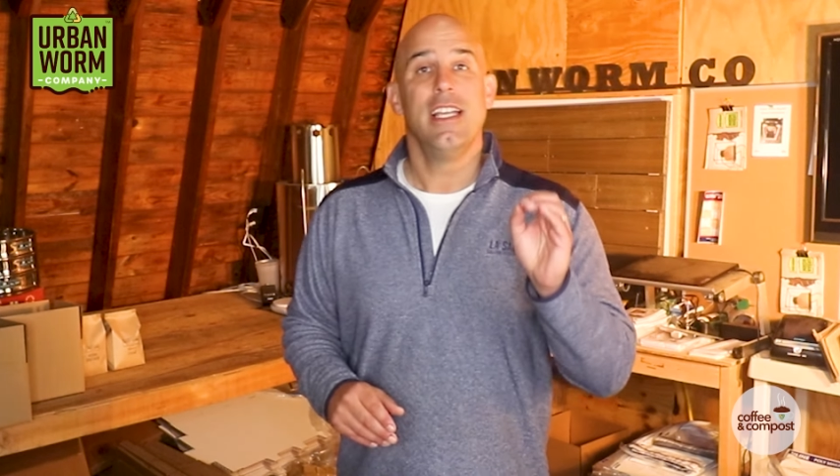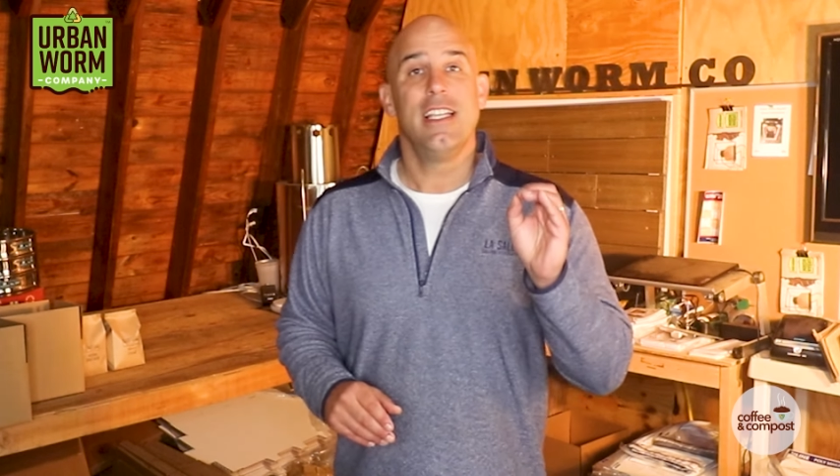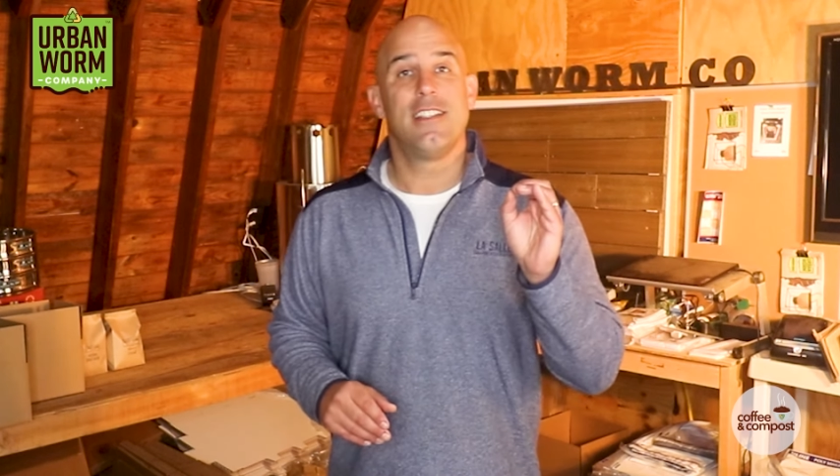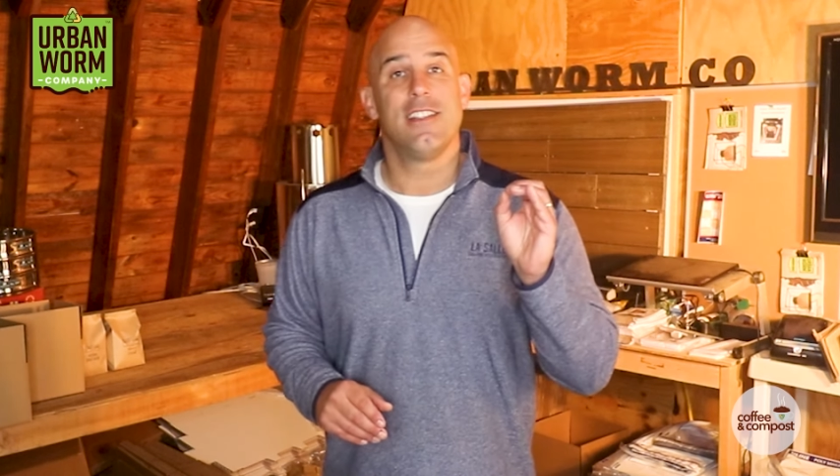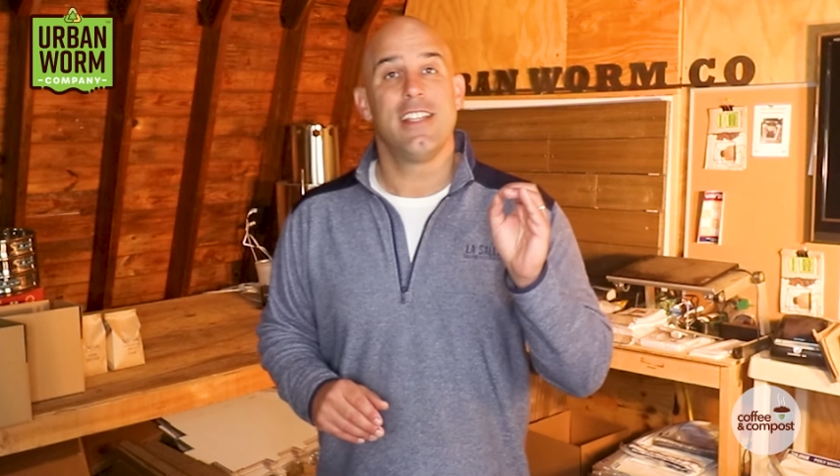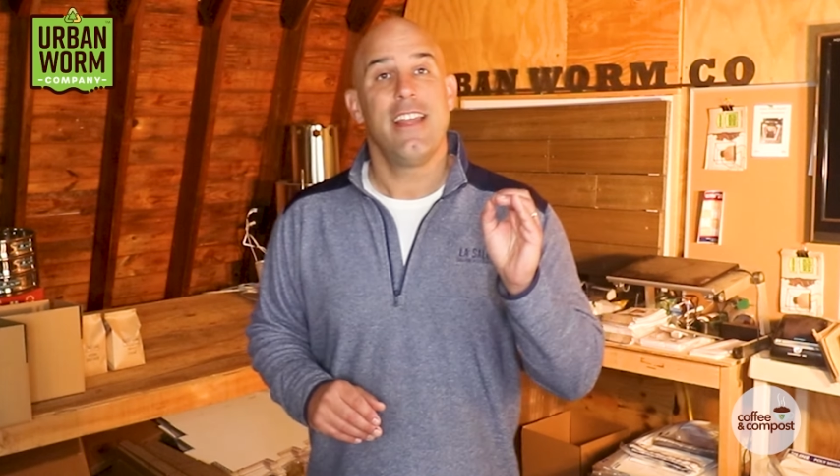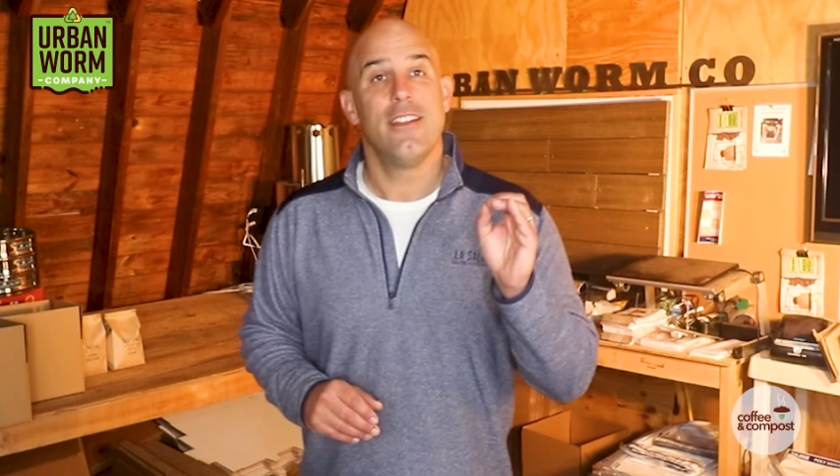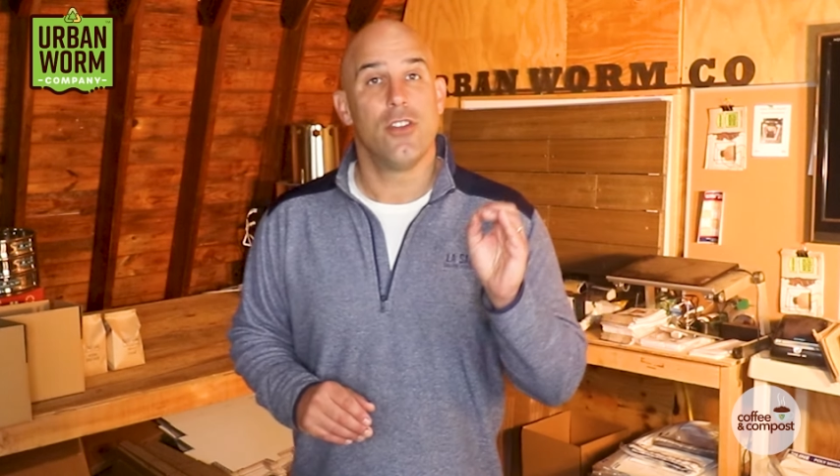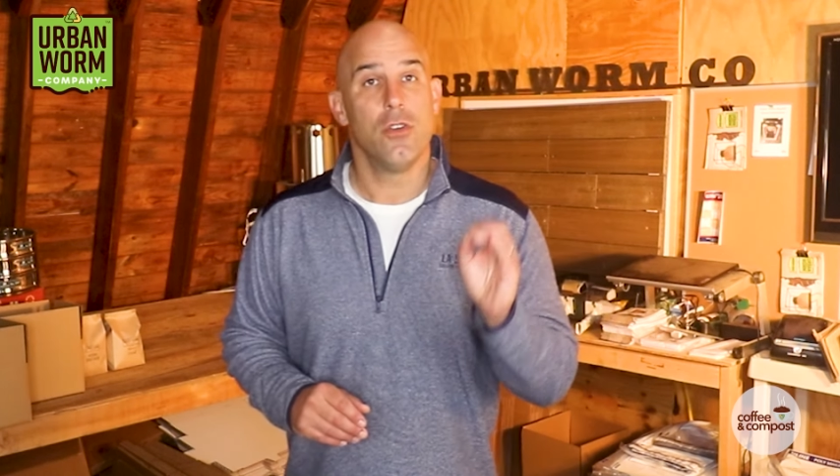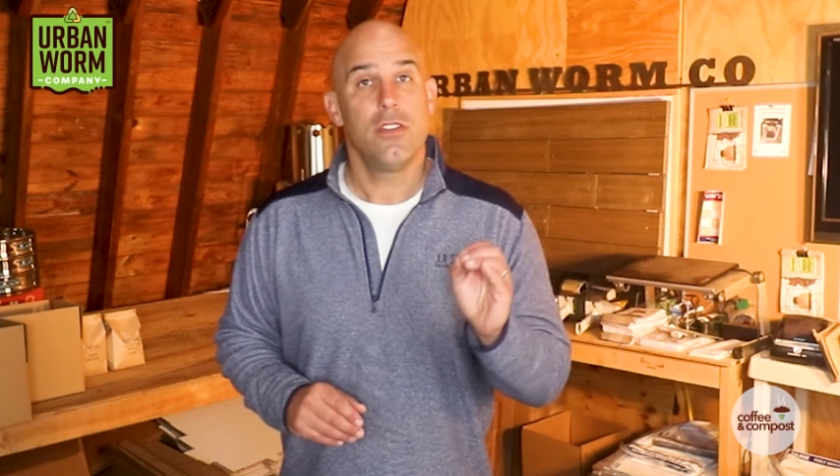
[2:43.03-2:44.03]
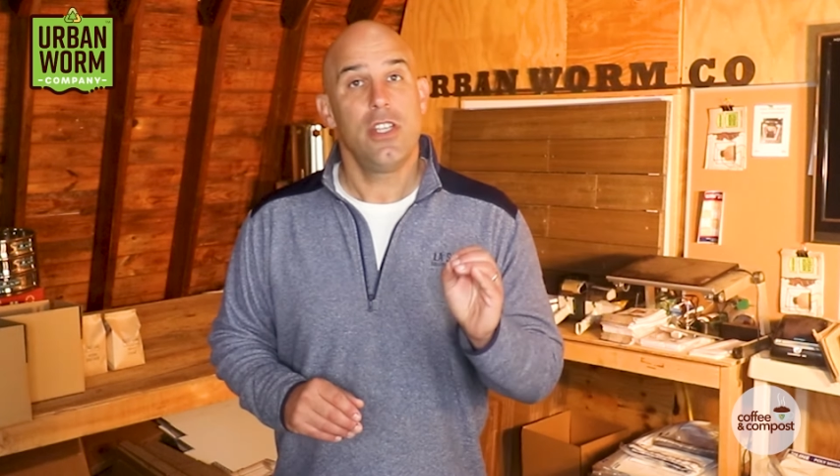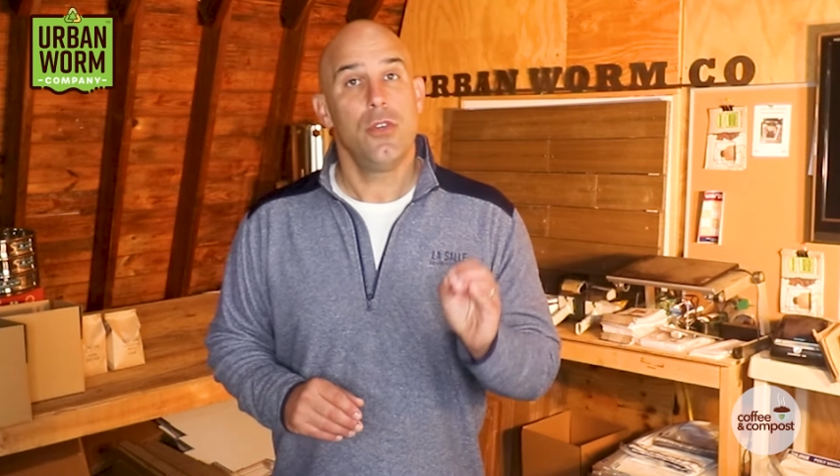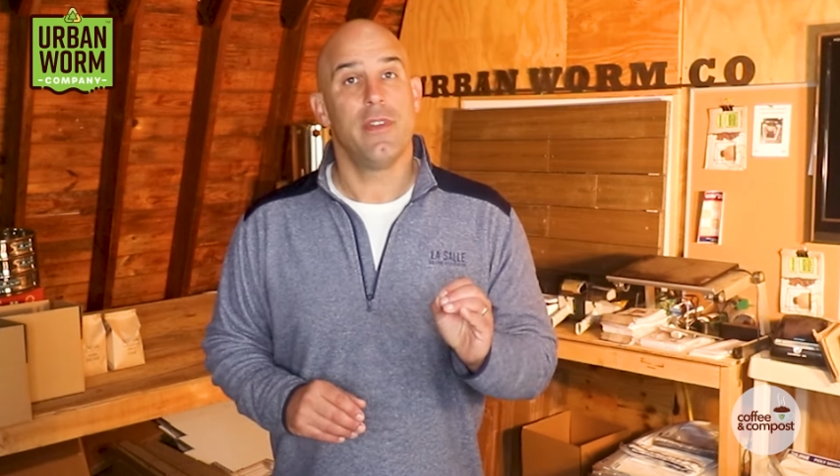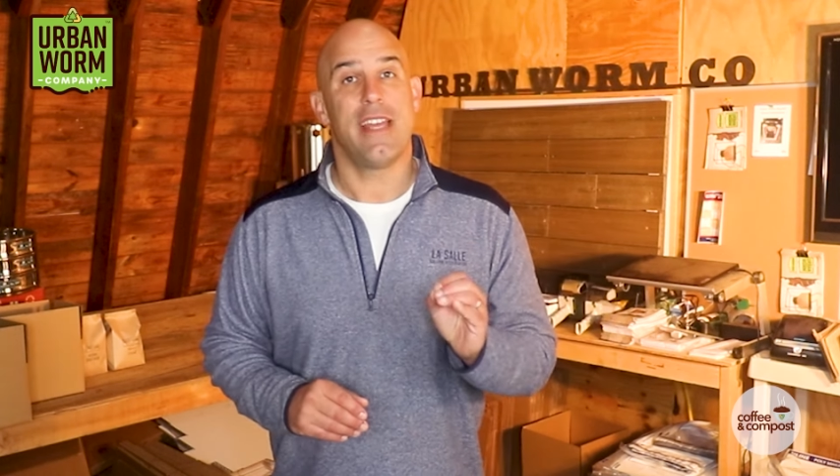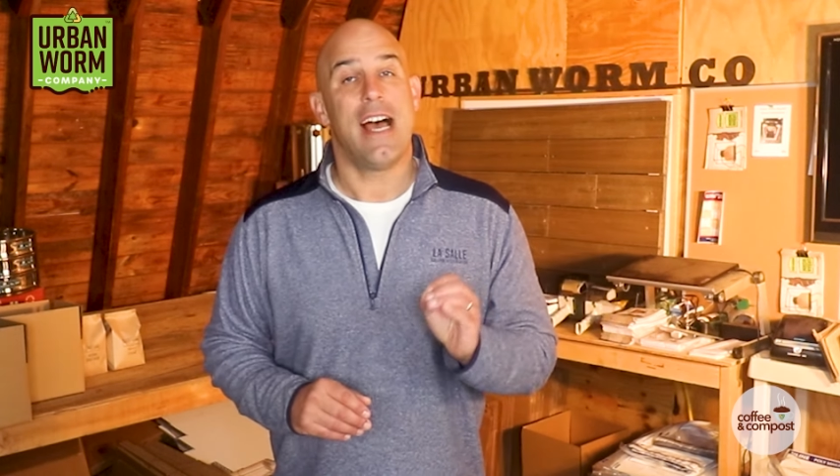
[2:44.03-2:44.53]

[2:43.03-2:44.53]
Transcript: is to say that those of you with